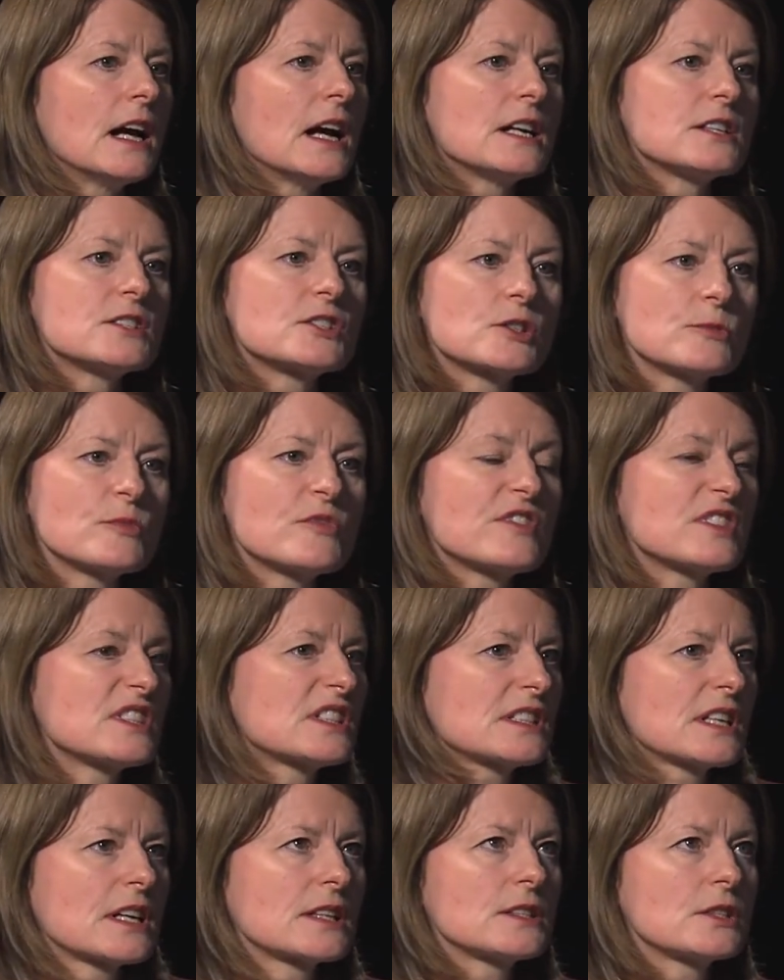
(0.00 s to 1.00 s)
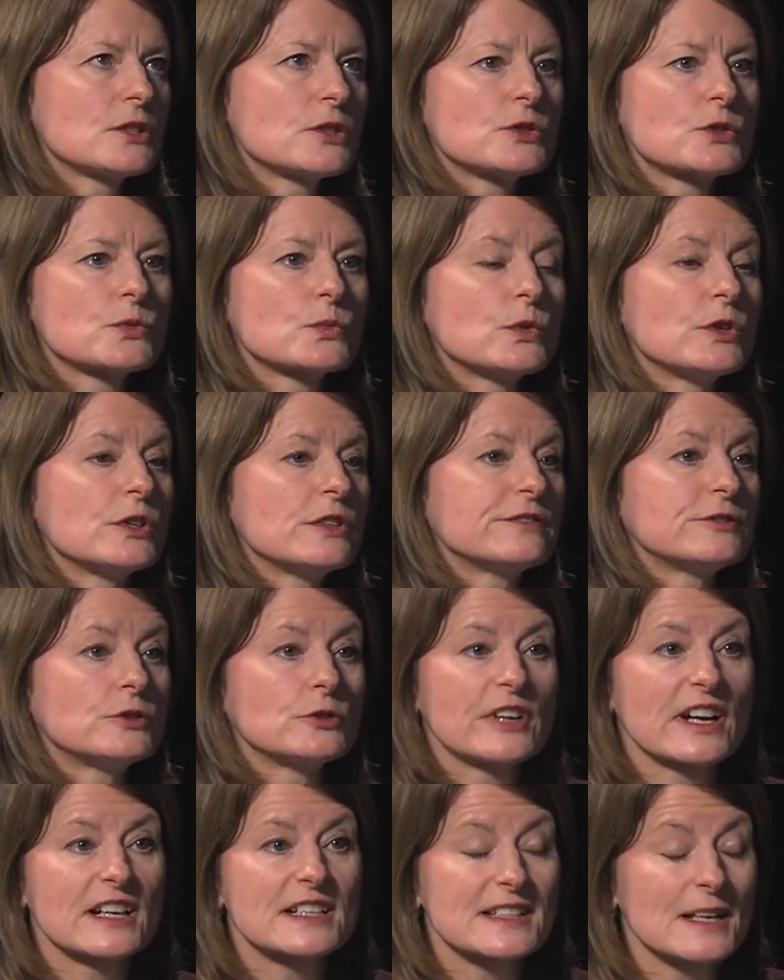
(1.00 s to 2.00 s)
And some of the standards were,
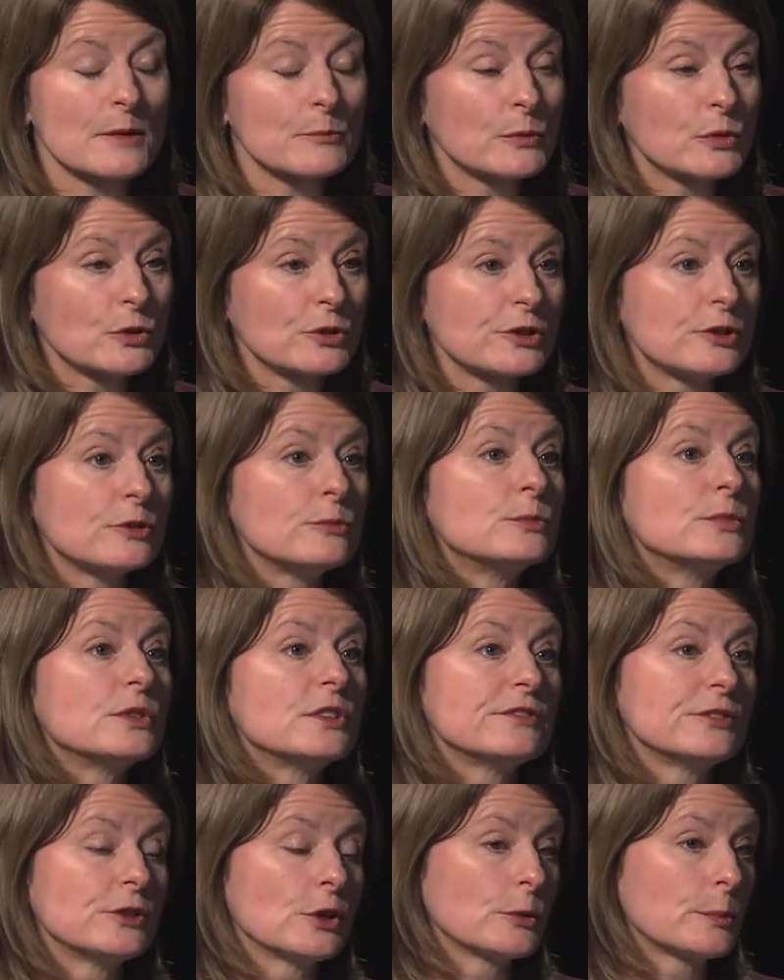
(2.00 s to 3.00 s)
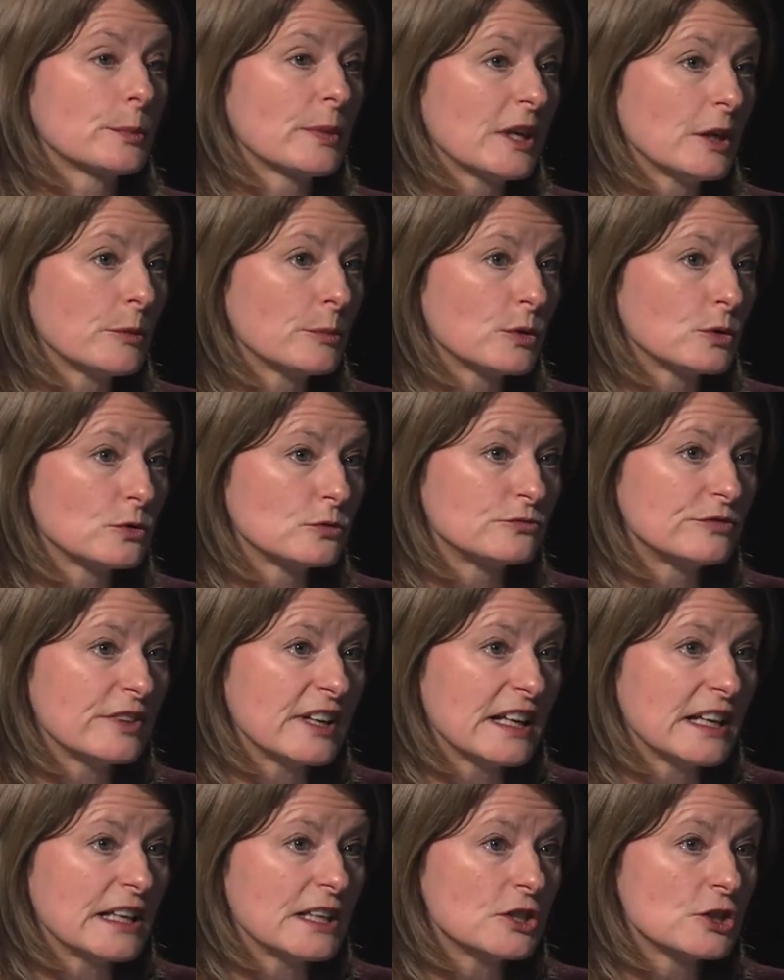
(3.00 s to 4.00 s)
for example, the number of young people
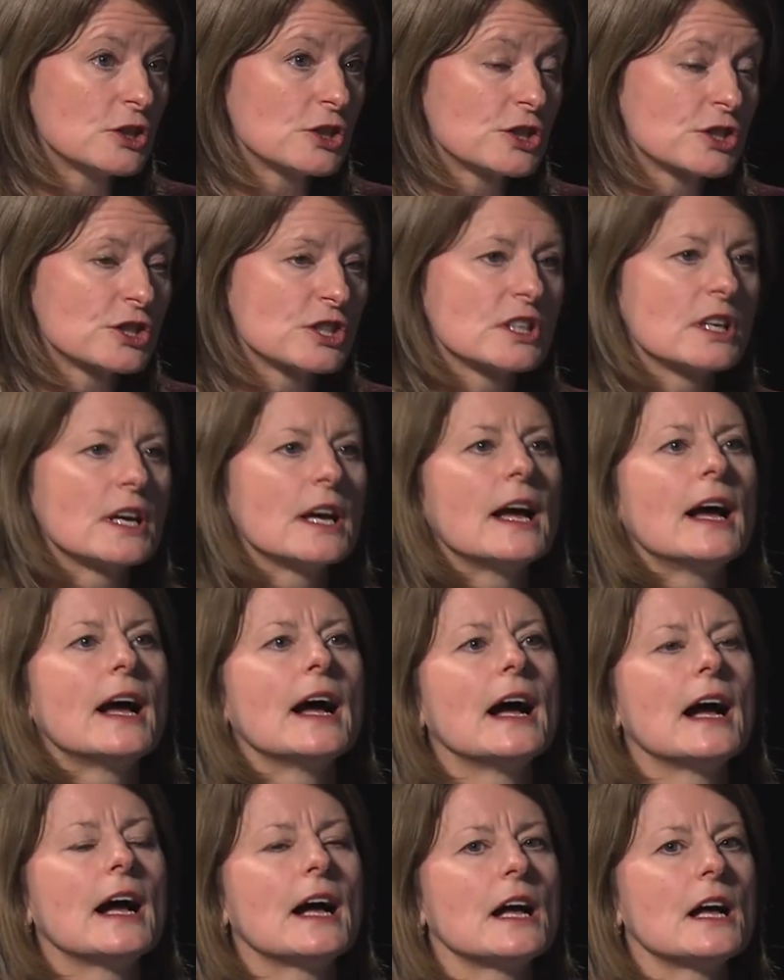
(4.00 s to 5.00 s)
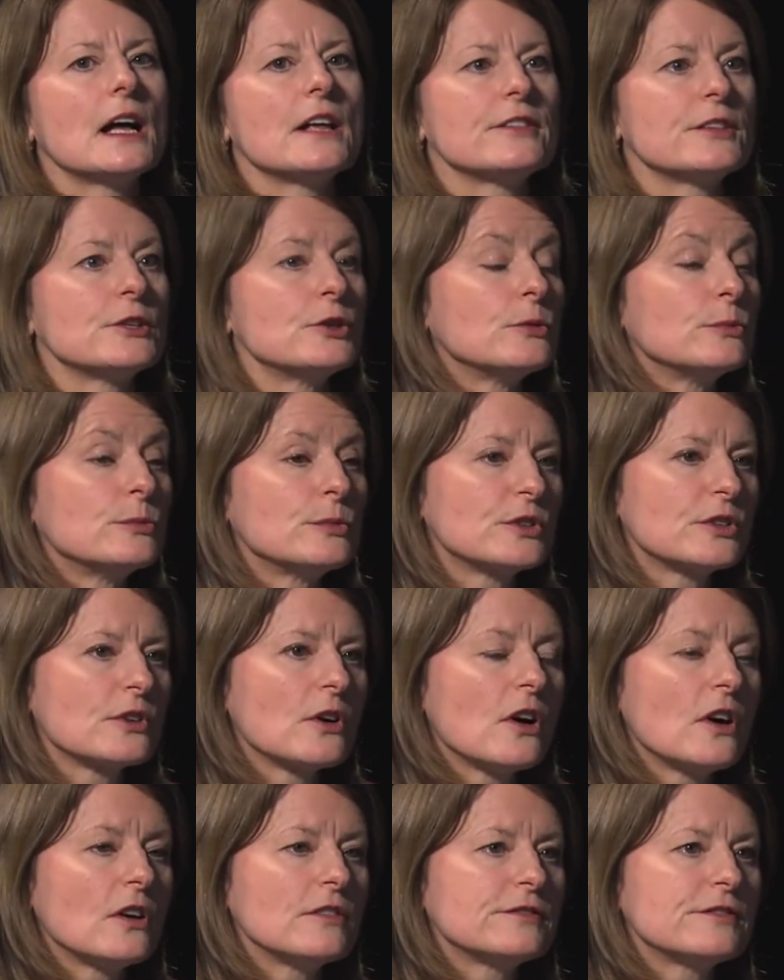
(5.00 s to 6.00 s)
reached, the number
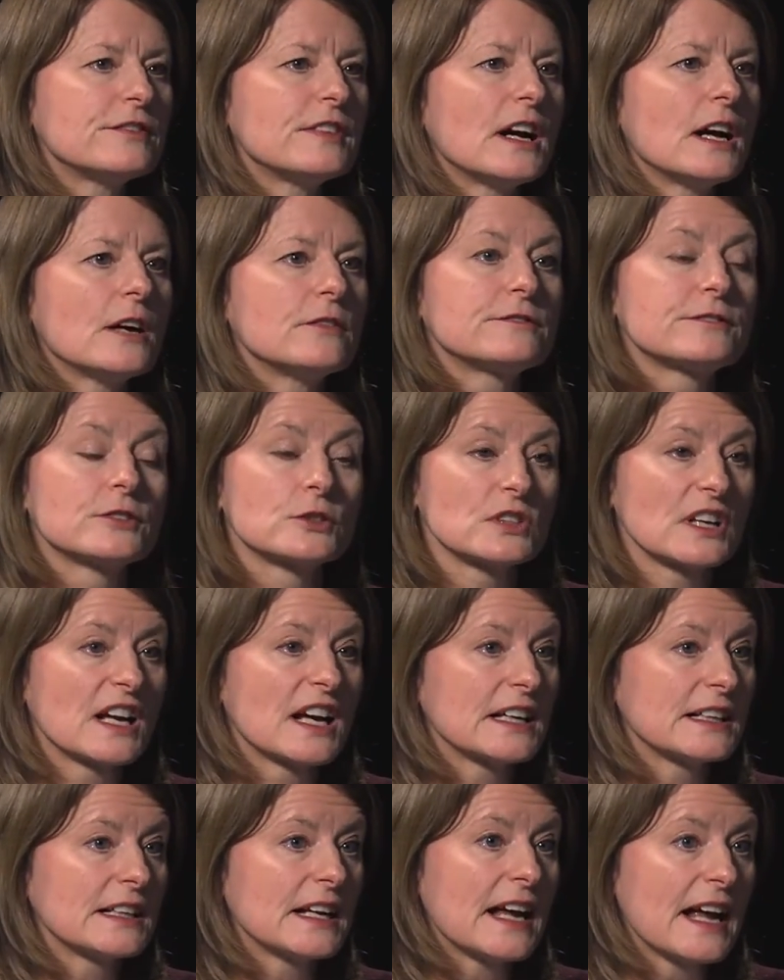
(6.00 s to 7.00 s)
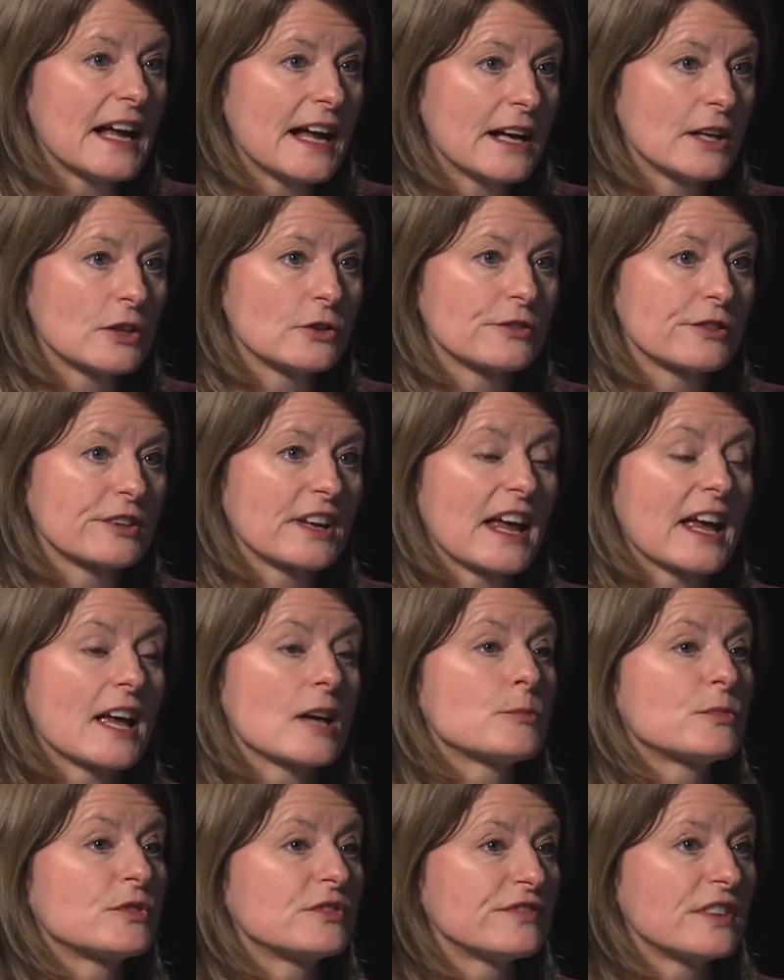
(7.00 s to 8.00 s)
of frontline healthcare
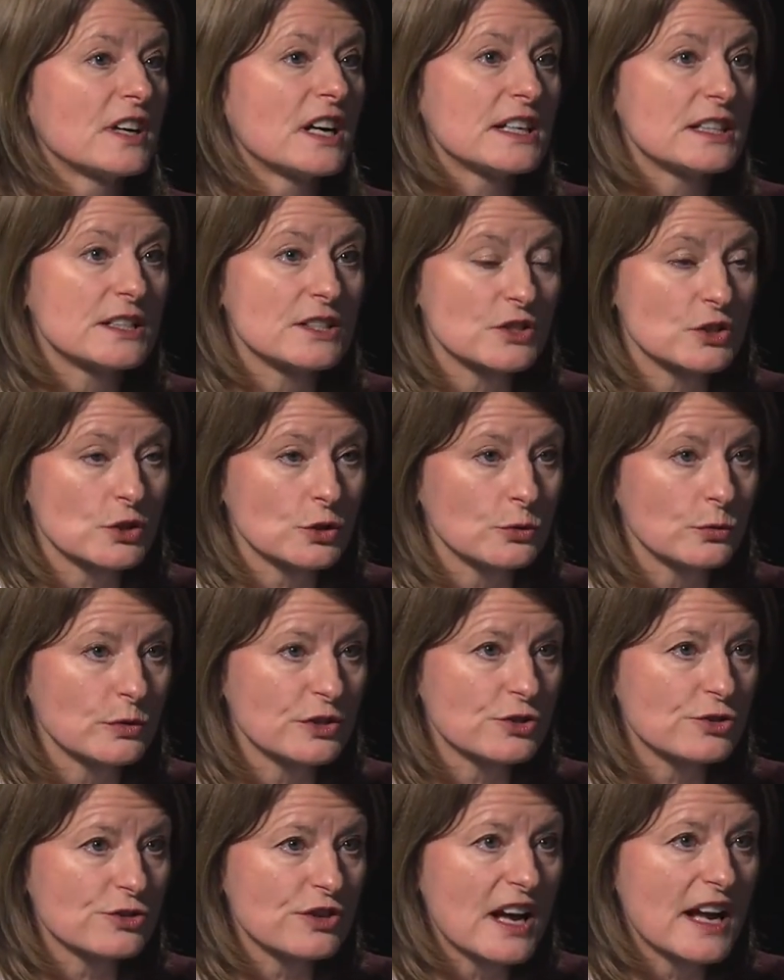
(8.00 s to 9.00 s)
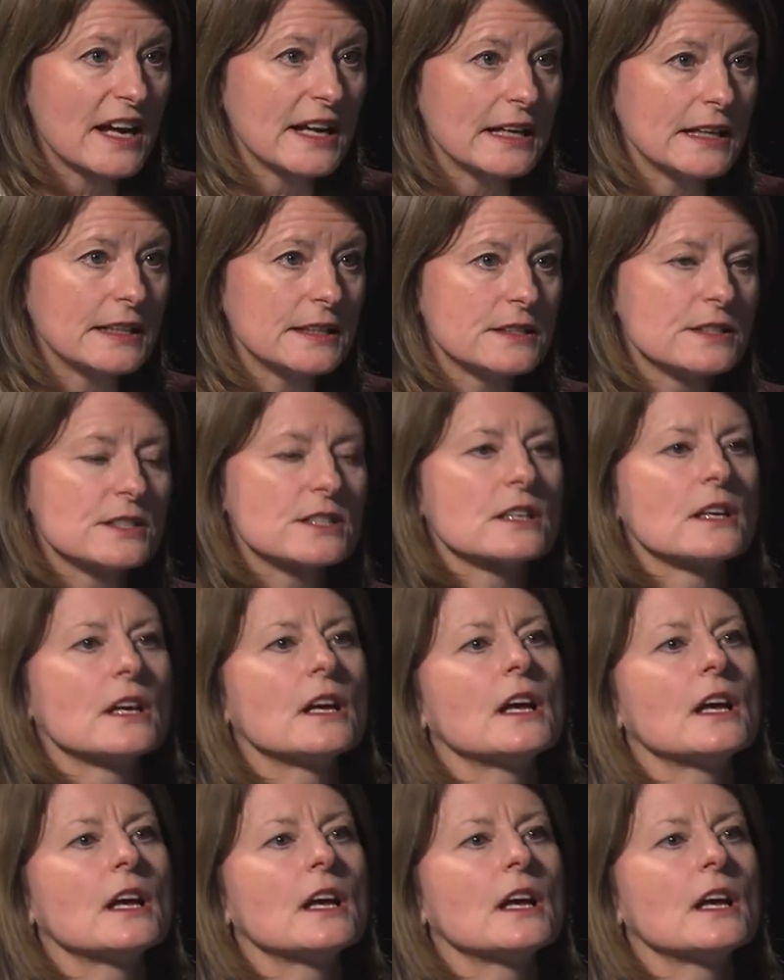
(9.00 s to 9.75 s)
providers who were trained,